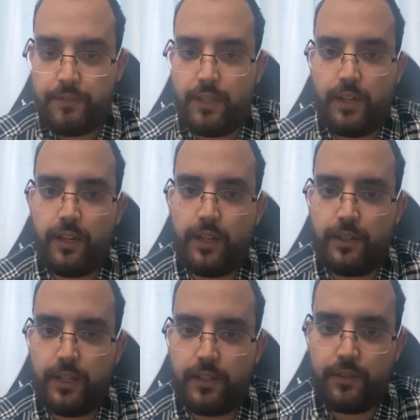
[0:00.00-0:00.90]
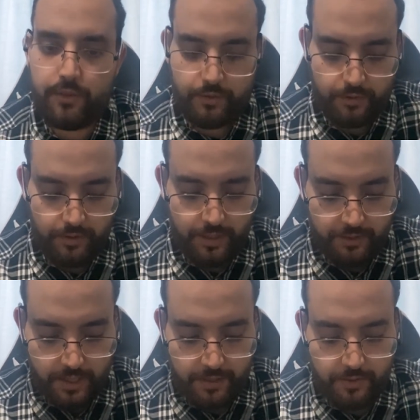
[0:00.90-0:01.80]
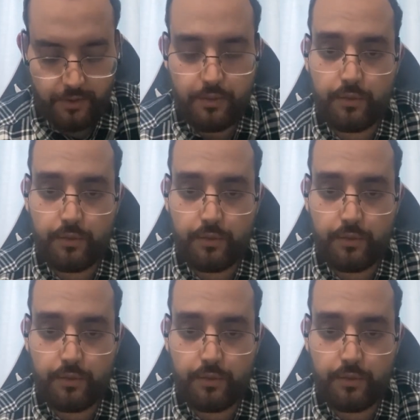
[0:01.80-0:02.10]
you're an architect or designer